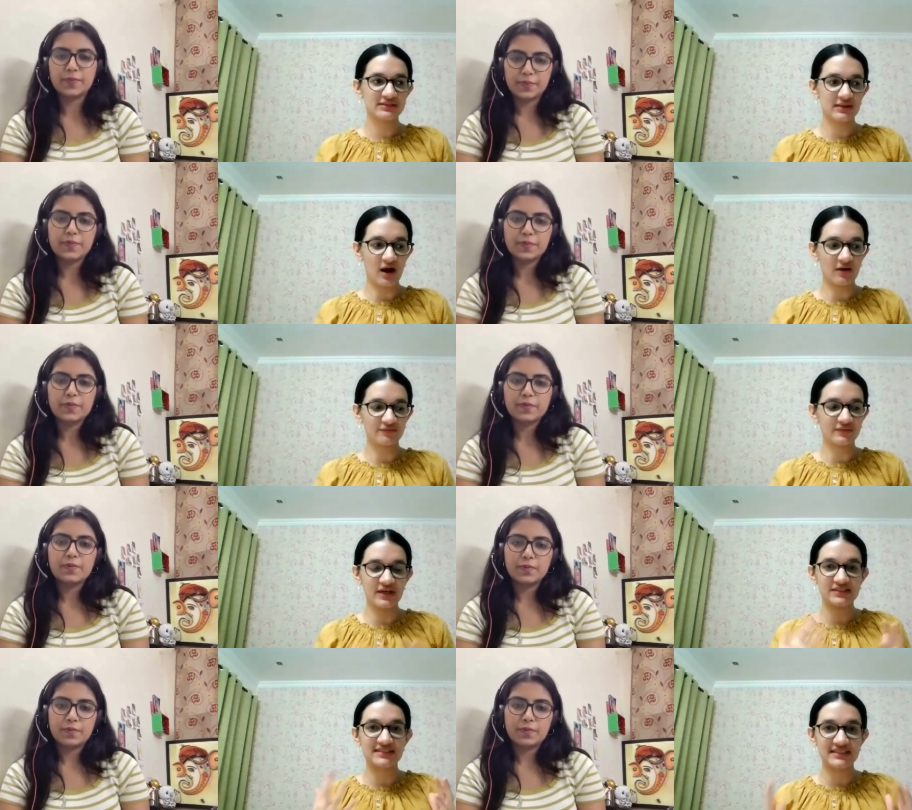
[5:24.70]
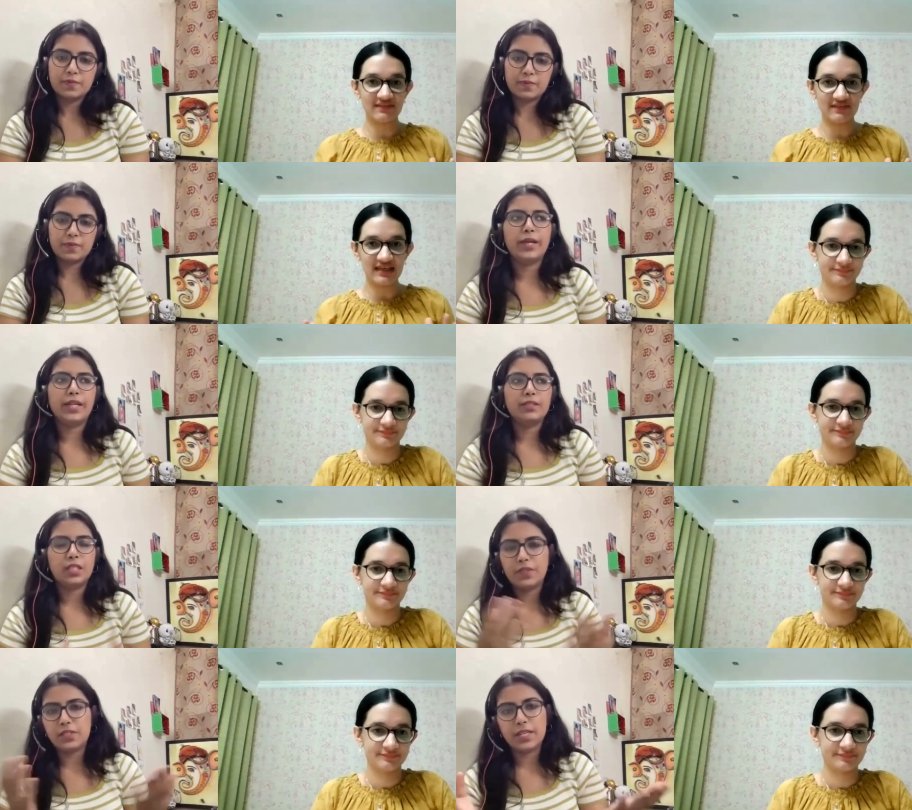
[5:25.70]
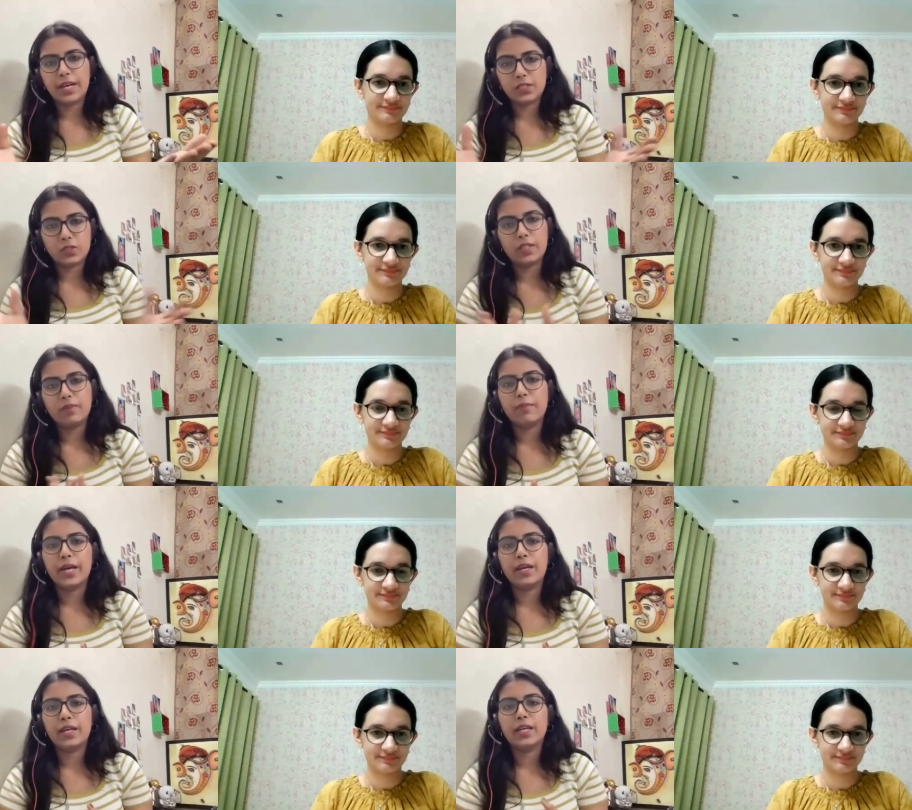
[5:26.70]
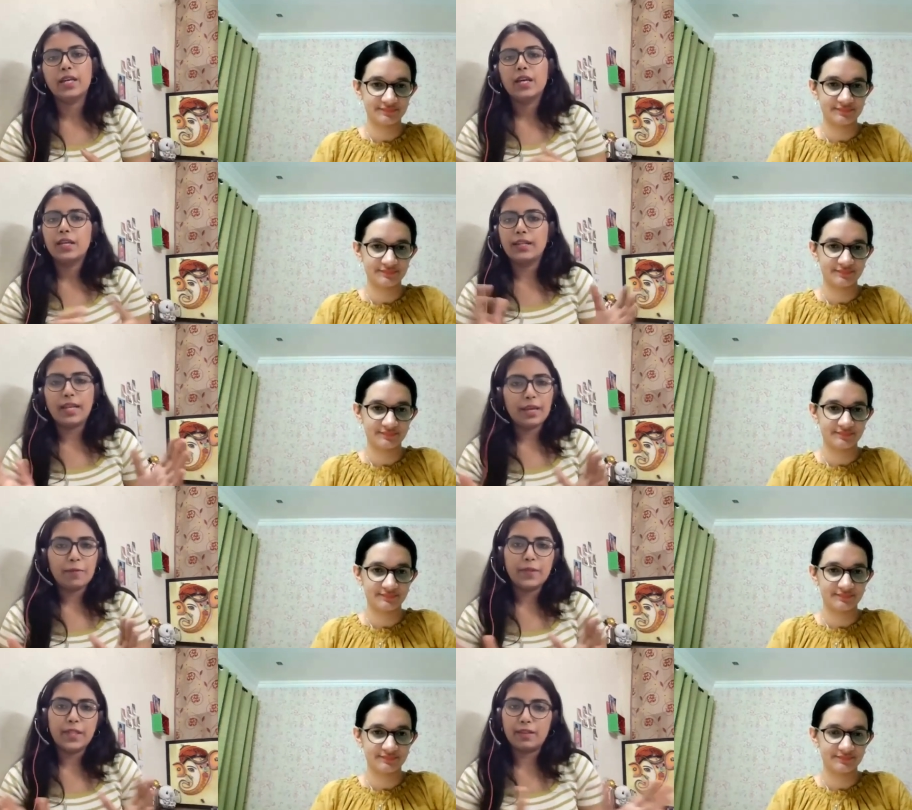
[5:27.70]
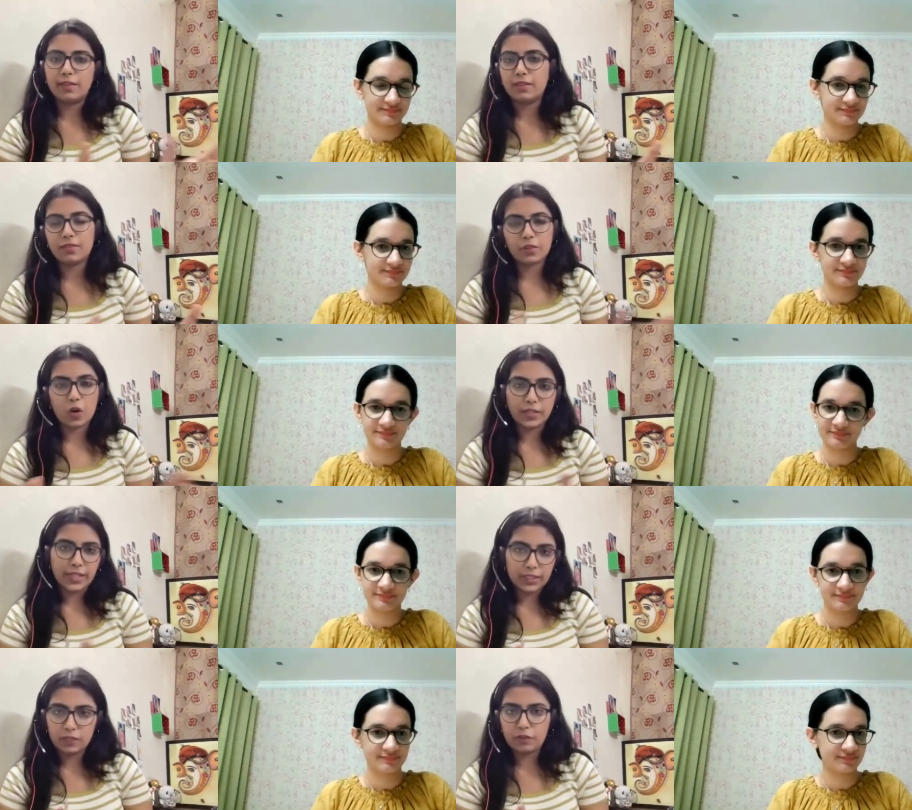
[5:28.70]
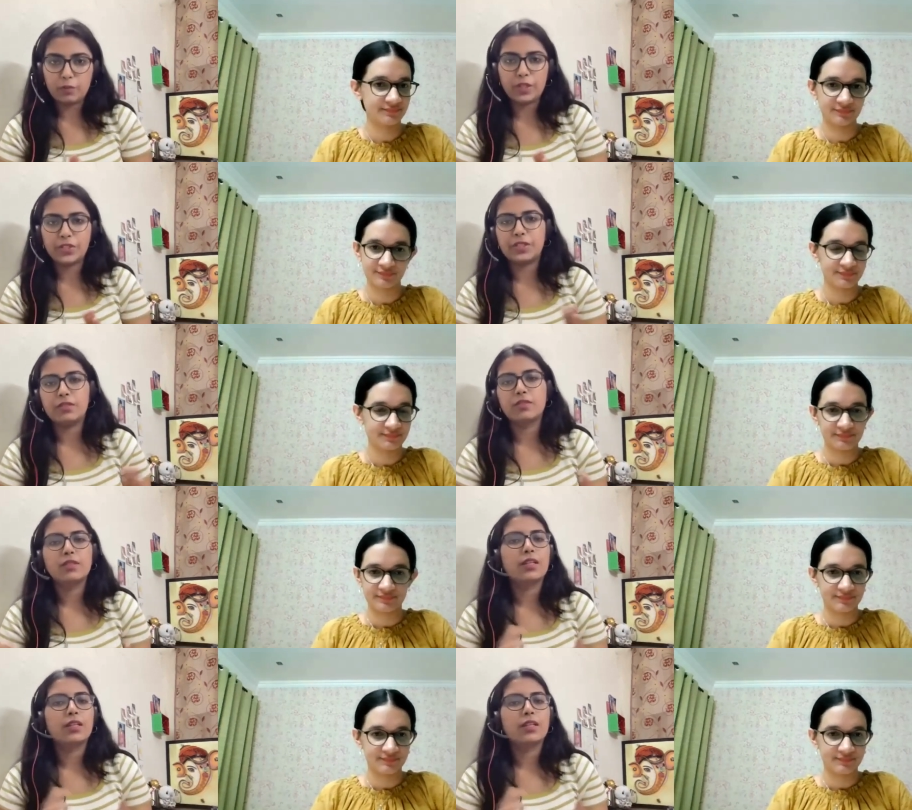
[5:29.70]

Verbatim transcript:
Speaker 1: they draft their CV? My CV starts with my name, then contact information